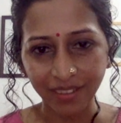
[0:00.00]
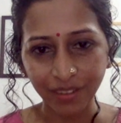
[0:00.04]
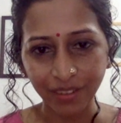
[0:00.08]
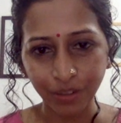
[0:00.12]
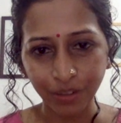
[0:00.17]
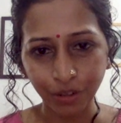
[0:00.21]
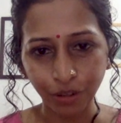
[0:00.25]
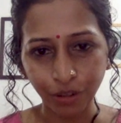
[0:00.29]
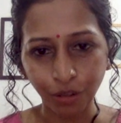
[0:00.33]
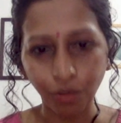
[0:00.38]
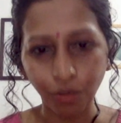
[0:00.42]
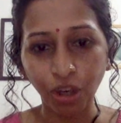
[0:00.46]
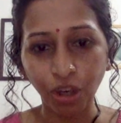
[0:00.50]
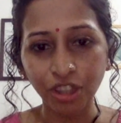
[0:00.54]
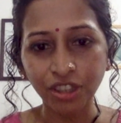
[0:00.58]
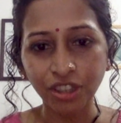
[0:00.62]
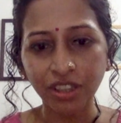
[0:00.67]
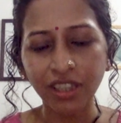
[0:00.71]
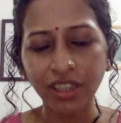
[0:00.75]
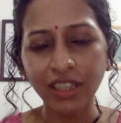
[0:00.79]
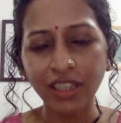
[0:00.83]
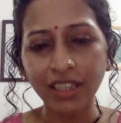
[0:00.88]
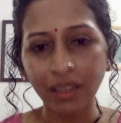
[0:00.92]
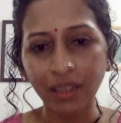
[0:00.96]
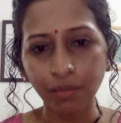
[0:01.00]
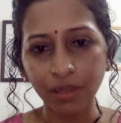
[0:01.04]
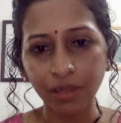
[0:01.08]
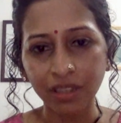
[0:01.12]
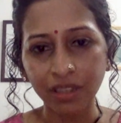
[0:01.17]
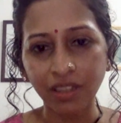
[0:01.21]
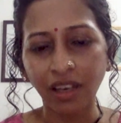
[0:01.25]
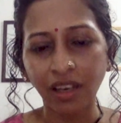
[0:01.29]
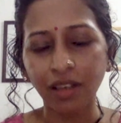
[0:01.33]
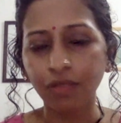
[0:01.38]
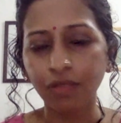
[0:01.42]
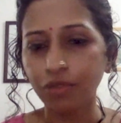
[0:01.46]
Montessori can be
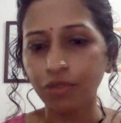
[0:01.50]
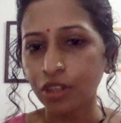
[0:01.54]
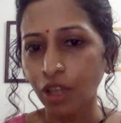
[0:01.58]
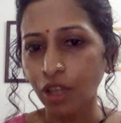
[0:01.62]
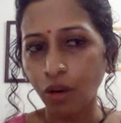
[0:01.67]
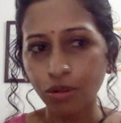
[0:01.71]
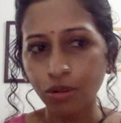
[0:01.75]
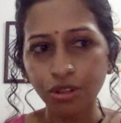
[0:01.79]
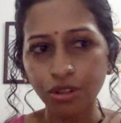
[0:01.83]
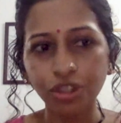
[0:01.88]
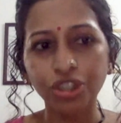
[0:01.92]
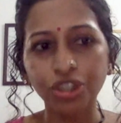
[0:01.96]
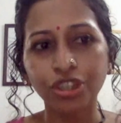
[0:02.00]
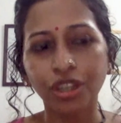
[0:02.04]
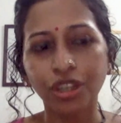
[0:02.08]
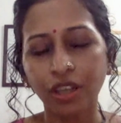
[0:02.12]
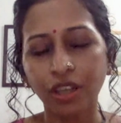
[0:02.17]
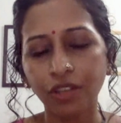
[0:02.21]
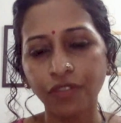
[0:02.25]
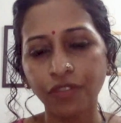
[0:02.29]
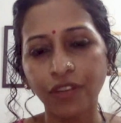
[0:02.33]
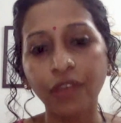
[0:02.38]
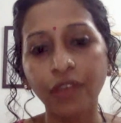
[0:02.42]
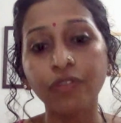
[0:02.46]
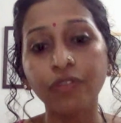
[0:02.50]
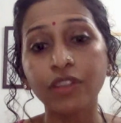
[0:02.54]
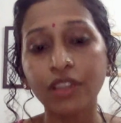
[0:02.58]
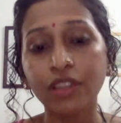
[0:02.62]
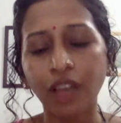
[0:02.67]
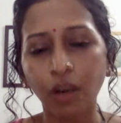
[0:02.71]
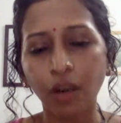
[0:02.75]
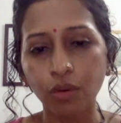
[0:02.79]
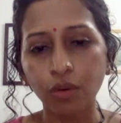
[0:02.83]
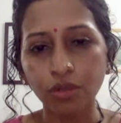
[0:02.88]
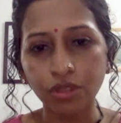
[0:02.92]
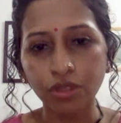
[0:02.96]
done without the shelf and
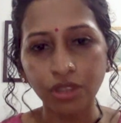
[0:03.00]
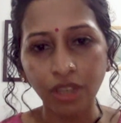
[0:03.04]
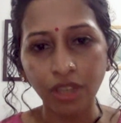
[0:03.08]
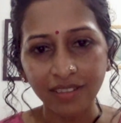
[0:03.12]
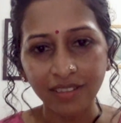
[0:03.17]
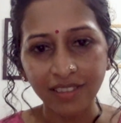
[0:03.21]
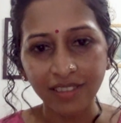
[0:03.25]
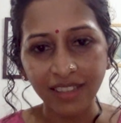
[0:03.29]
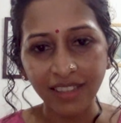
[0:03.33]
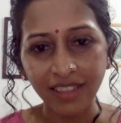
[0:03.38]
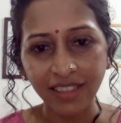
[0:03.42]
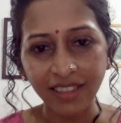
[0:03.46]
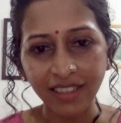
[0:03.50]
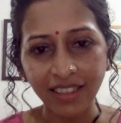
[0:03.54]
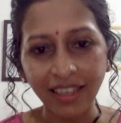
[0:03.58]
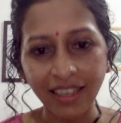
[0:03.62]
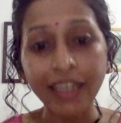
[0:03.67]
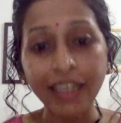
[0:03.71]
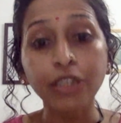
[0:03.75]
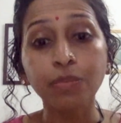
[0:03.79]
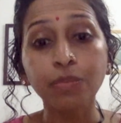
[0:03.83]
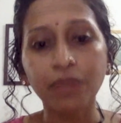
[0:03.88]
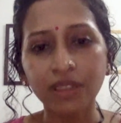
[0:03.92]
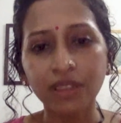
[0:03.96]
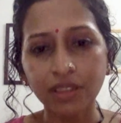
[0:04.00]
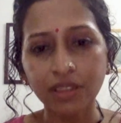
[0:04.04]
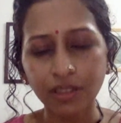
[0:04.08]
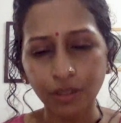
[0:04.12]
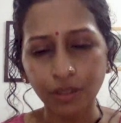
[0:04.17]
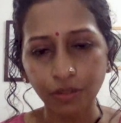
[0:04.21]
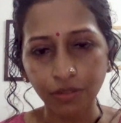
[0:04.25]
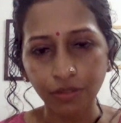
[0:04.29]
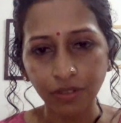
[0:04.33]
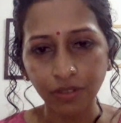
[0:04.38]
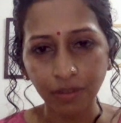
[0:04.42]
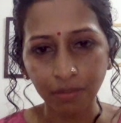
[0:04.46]
without the
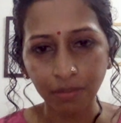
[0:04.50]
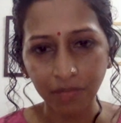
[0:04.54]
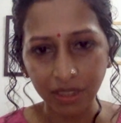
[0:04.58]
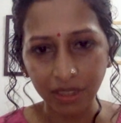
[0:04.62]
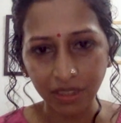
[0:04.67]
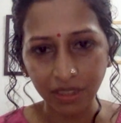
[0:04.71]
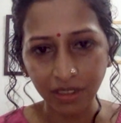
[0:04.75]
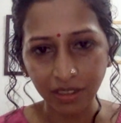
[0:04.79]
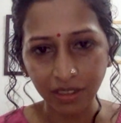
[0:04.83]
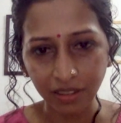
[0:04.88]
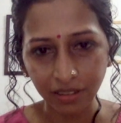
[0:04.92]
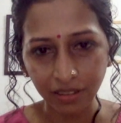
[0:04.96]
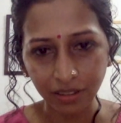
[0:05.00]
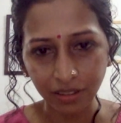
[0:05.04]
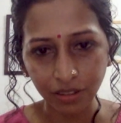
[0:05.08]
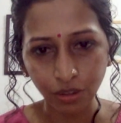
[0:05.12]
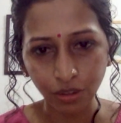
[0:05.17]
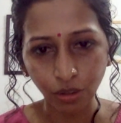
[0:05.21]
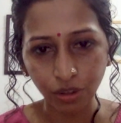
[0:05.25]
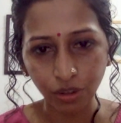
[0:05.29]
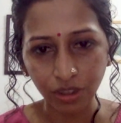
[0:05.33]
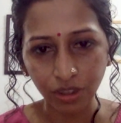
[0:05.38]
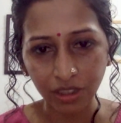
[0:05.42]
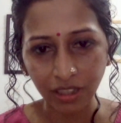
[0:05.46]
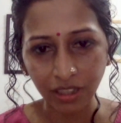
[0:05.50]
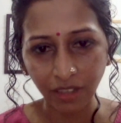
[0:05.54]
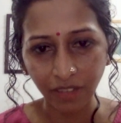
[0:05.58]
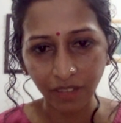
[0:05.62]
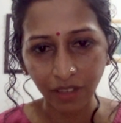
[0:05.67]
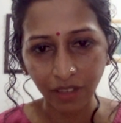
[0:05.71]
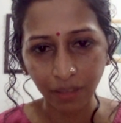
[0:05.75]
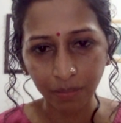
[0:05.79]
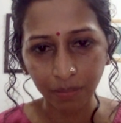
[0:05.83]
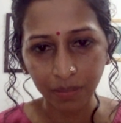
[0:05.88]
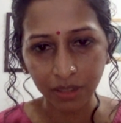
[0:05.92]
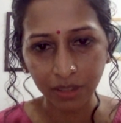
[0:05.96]
expensive materials or the
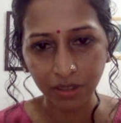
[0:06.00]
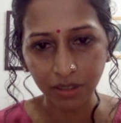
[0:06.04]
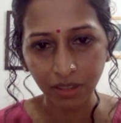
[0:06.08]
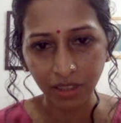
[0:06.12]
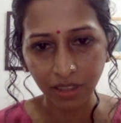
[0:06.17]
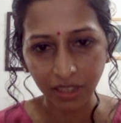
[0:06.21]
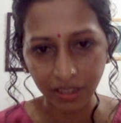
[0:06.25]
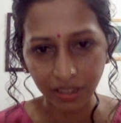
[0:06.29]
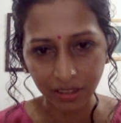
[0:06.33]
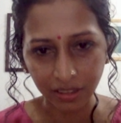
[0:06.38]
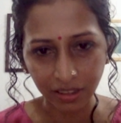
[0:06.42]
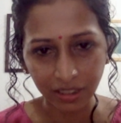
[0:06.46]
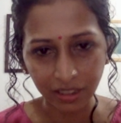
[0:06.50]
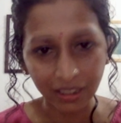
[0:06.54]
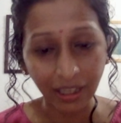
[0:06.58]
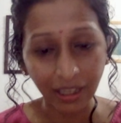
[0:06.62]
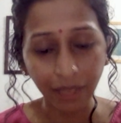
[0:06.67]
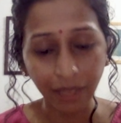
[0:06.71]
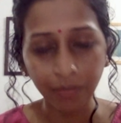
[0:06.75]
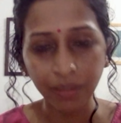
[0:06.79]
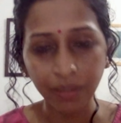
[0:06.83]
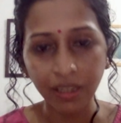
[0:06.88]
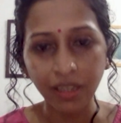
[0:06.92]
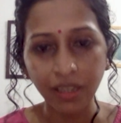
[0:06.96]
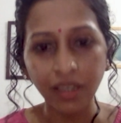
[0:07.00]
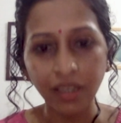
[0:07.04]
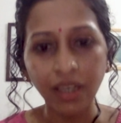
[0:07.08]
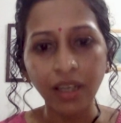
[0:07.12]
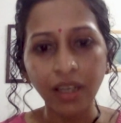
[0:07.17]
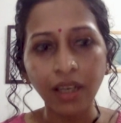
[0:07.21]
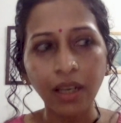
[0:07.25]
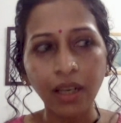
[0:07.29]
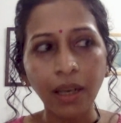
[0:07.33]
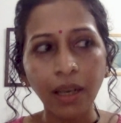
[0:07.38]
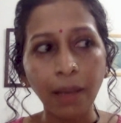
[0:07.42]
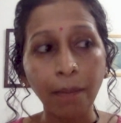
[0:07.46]
developmental aids. It can be
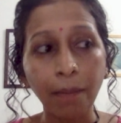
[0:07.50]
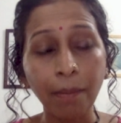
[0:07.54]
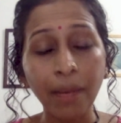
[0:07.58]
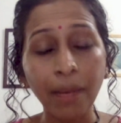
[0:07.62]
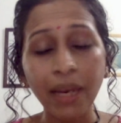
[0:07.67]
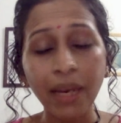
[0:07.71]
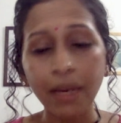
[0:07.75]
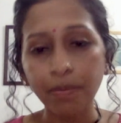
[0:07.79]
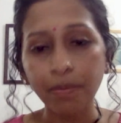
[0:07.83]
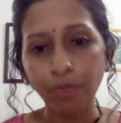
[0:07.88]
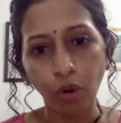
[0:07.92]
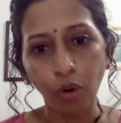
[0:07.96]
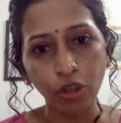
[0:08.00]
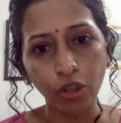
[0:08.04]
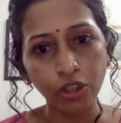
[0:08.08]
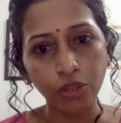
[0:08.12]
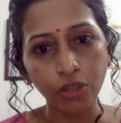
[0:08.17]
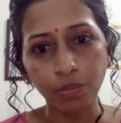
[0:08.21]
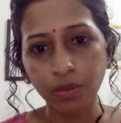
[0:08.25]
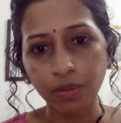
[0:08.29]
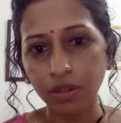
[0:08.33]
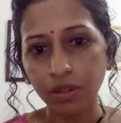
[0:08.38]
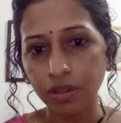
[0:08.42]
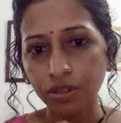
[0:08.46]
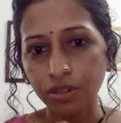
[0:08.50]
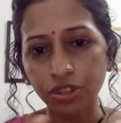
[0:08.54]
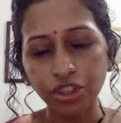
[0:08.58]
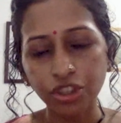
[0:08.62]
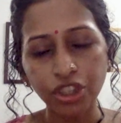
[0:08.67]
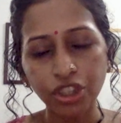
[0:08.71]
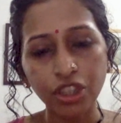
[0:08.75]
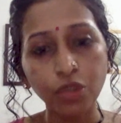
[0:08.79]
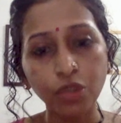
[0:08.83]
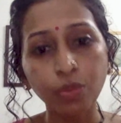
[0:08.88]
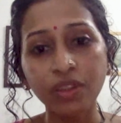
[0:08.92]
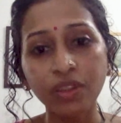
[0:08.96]
made possible
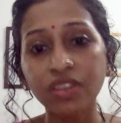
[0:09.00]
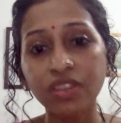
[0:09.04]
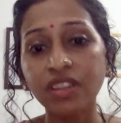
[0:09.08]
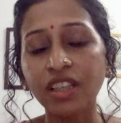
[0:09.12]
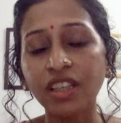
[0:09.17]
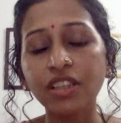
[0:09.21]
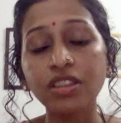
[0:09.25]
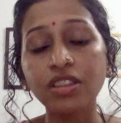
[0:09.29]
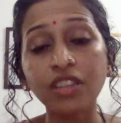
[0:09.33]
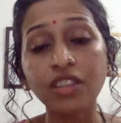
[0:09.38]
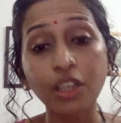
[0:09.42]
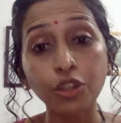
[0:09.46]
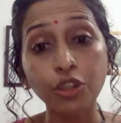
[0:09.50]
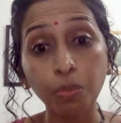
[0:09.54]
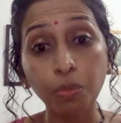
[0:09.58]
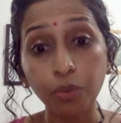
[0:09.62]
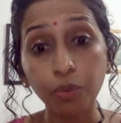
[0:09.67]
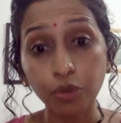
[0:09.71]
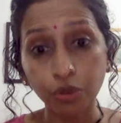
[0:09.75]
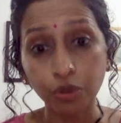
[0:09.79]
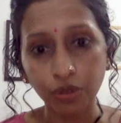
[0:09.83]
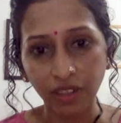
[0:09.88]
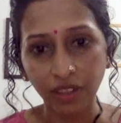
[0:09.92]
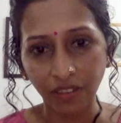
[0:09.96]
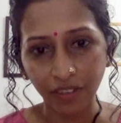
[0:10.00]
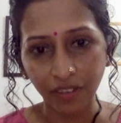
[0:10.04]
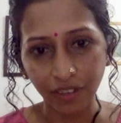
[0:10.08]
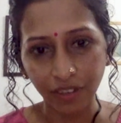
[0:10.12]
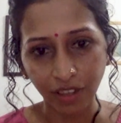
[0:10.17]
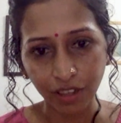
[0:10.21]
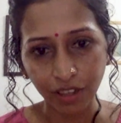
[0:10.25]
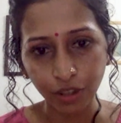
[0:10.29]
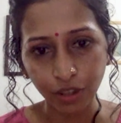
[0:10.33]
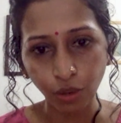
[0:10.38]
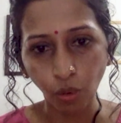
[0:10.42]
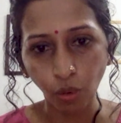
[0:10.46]
just with things that we put together
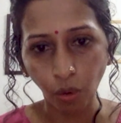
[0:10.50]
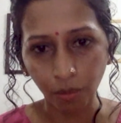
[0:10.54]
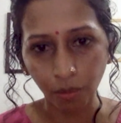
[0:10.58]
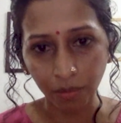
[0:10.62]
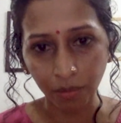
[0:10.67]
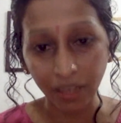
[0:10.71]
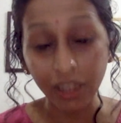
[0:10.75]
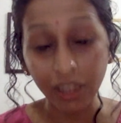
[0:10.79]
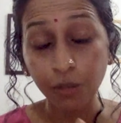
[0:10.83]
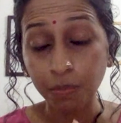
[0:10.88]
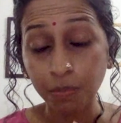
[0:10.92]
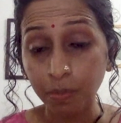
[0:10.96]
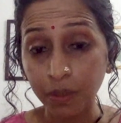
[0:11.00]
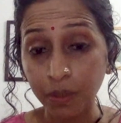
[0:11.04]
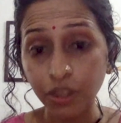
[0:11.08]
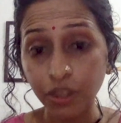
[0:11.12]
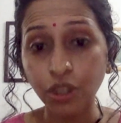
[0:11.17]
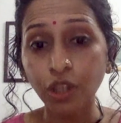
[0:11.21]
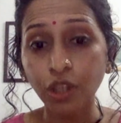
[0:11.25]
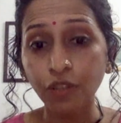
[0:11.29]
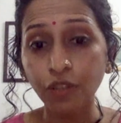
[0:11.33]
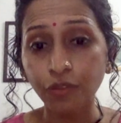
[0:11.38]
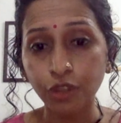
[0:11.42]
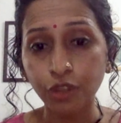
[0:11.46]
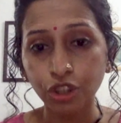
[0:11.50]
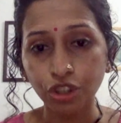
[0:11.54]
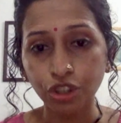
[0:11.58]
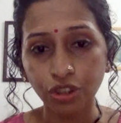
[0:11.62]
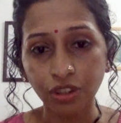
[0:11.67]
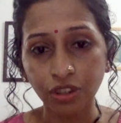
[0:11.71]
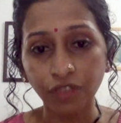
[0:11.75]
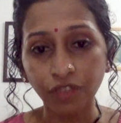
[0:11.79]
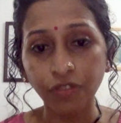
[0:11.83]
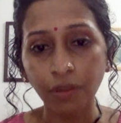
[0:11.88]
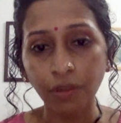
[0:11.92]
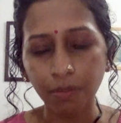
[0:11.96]
at home, especially for
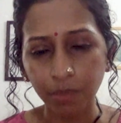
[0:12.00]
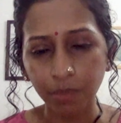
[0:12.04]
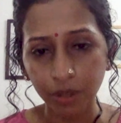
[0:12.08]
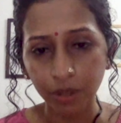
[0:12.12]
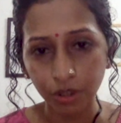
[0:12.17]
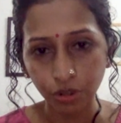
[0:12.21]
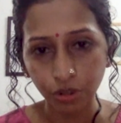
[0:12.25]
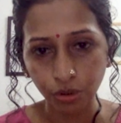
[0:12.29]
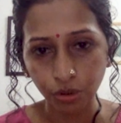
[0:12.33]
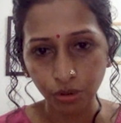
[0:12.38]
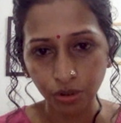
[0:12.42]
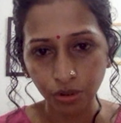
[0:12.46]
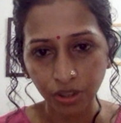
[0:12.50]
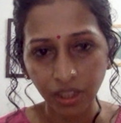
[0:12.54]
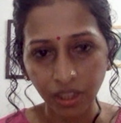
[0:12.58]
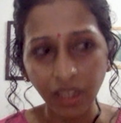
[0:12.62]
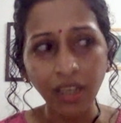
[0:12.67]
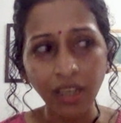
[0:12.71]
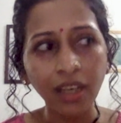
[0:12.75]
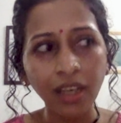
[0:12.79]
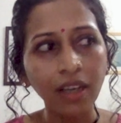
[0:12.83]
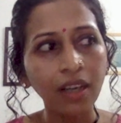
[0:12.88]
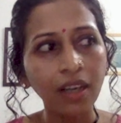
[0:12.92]
children from birth to 3.